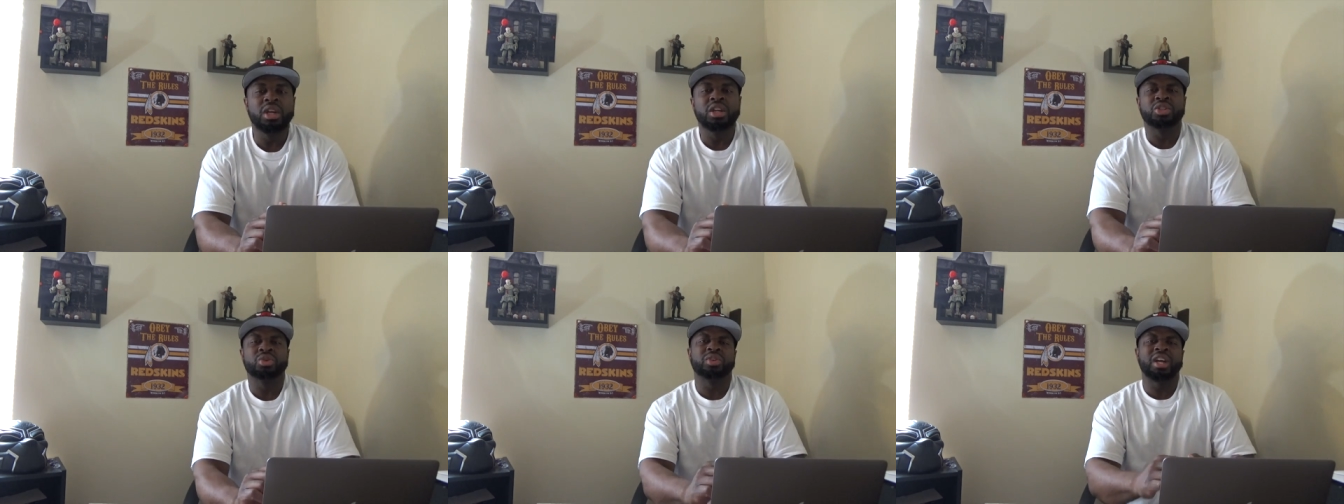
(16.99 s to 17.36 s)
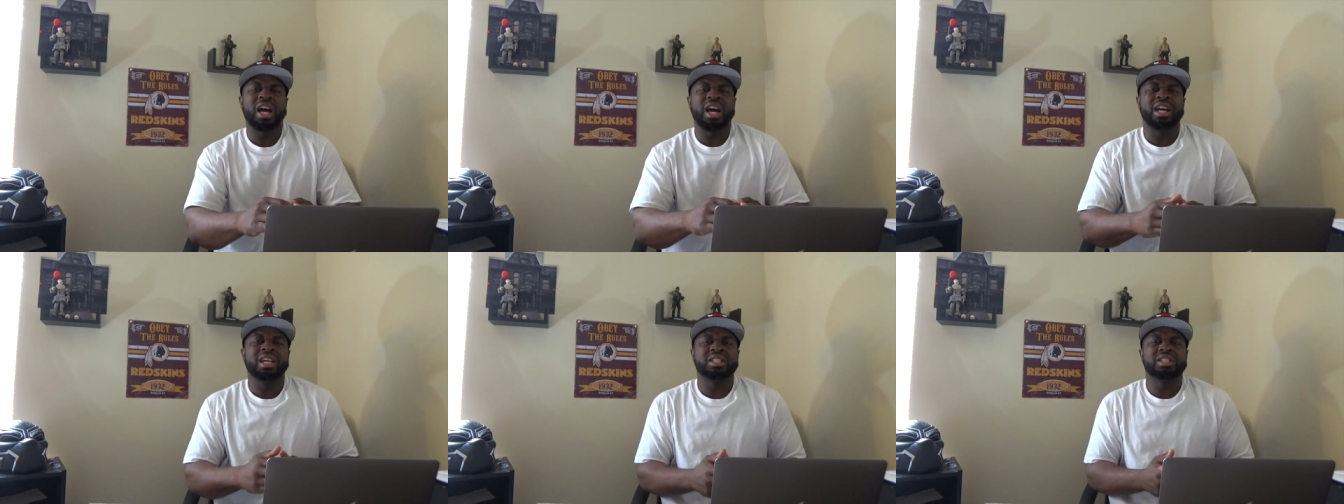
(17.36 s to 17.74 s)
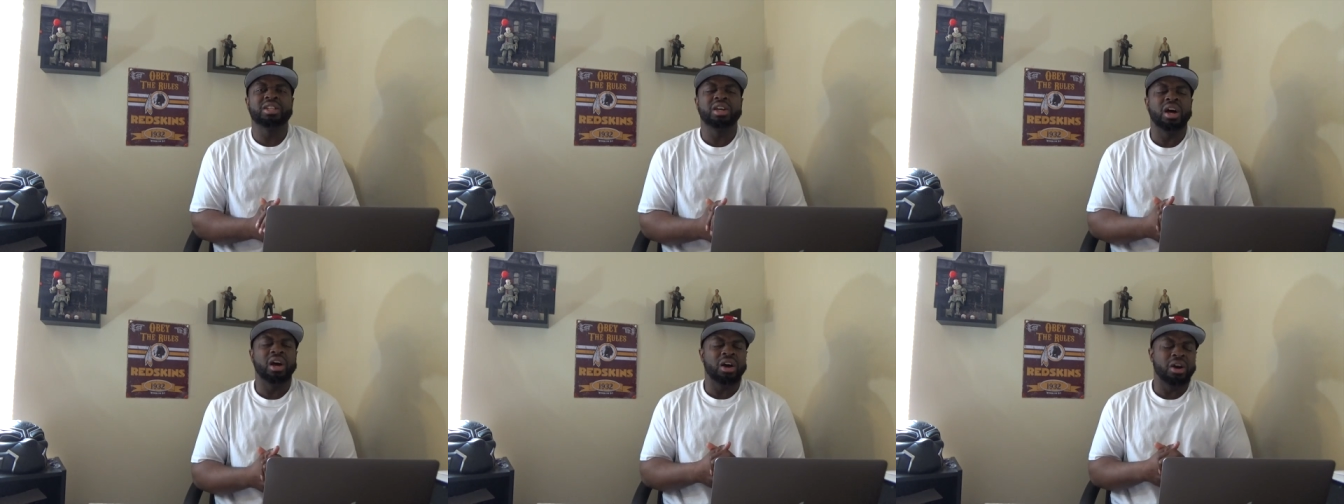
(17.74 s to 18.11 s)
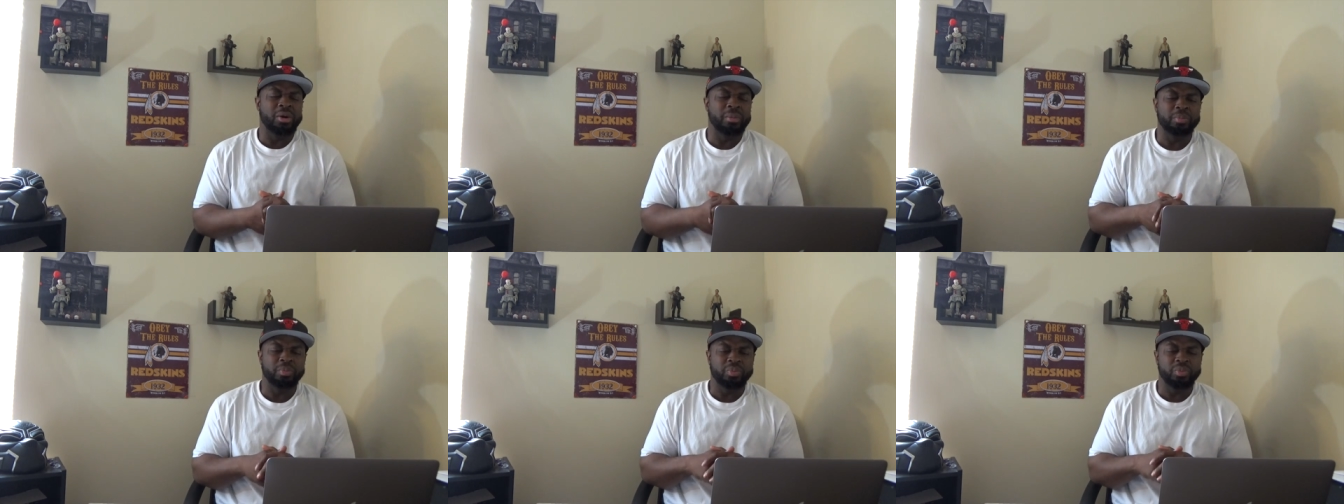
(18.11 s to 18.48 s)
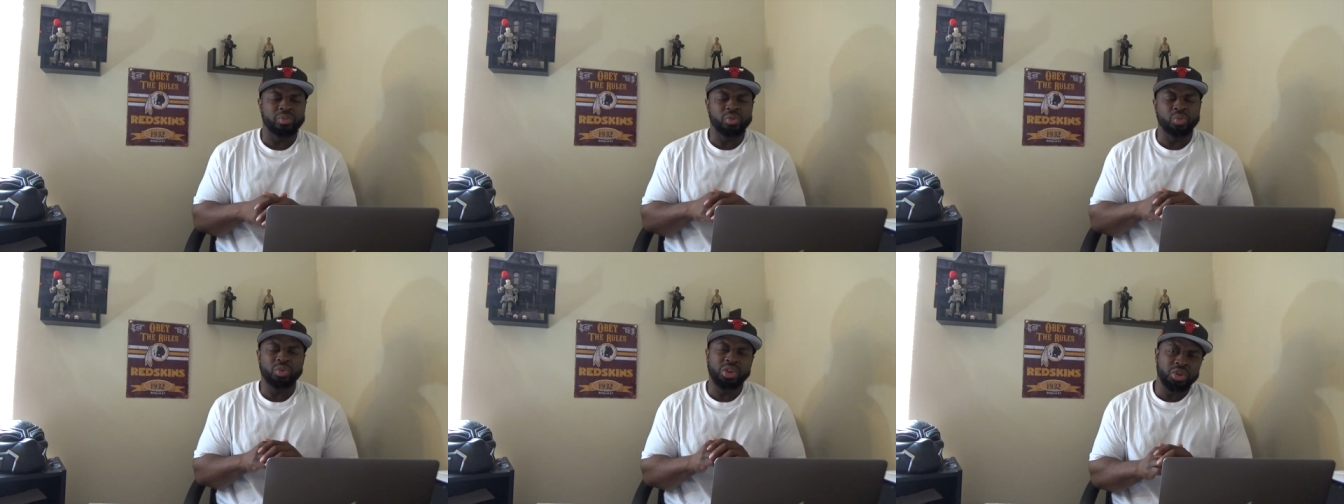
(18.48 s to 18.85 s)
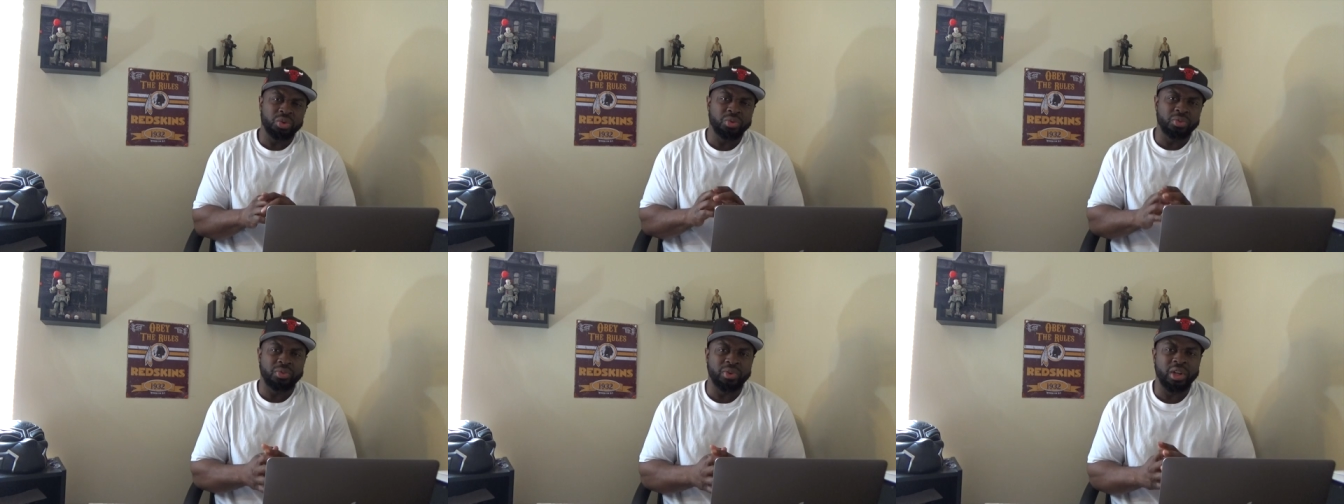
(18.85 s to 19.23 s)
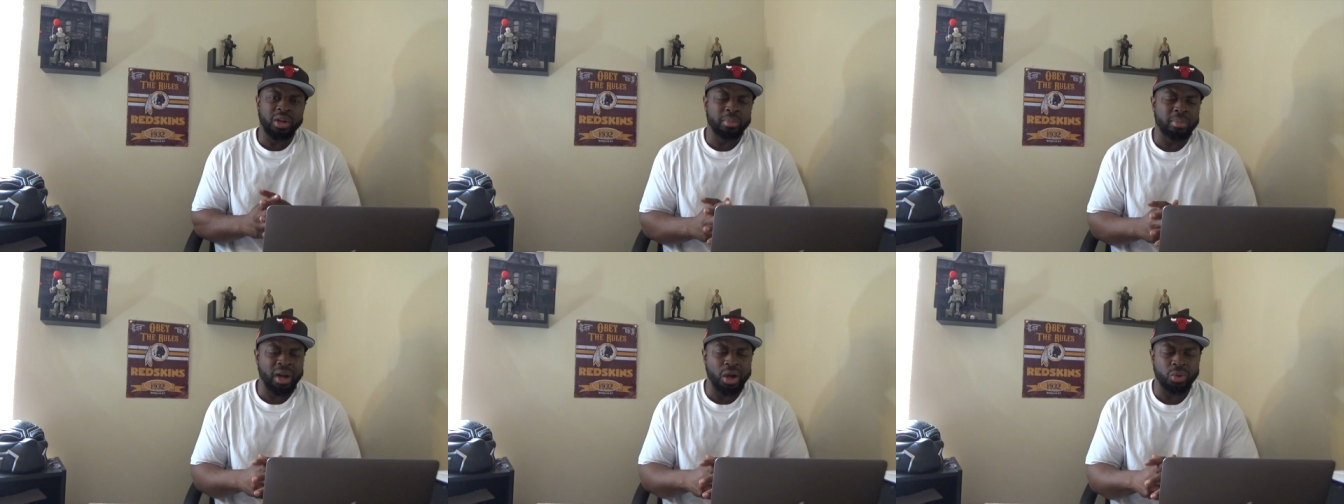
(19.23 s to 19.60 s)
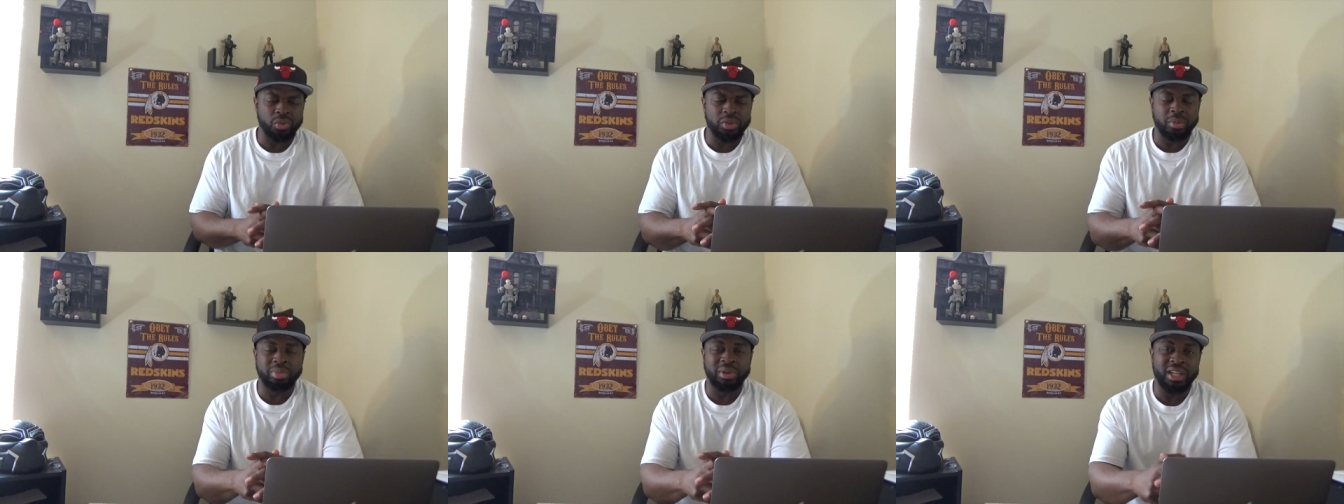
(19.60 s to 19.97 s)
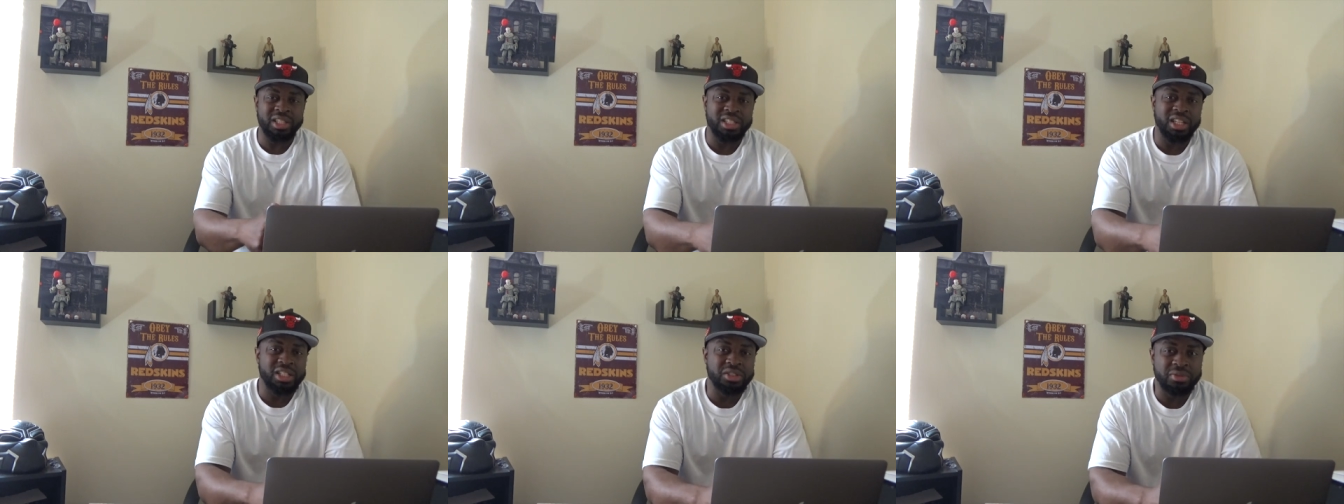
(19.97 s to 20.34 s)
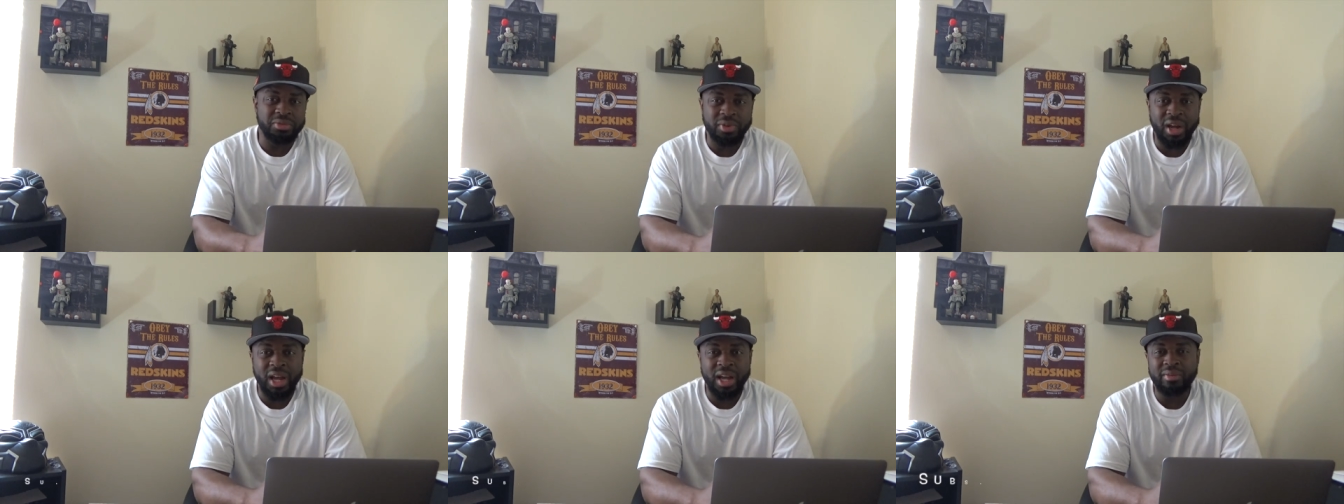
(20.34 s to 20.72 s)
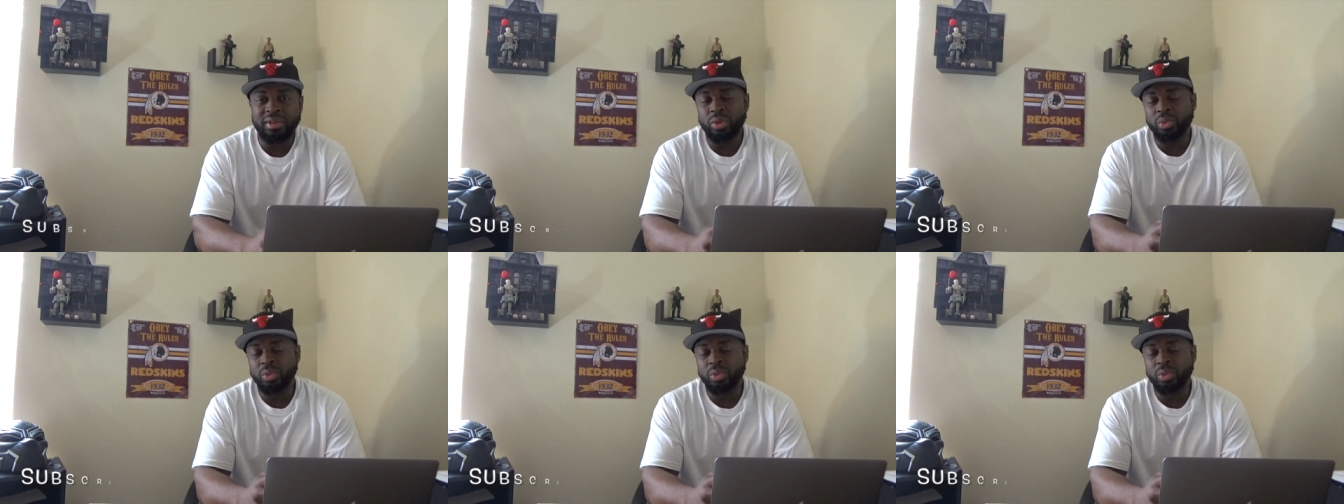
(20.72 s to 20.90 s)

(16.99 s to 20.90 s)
So, guys, um, what do you feel about the PlayStation 5?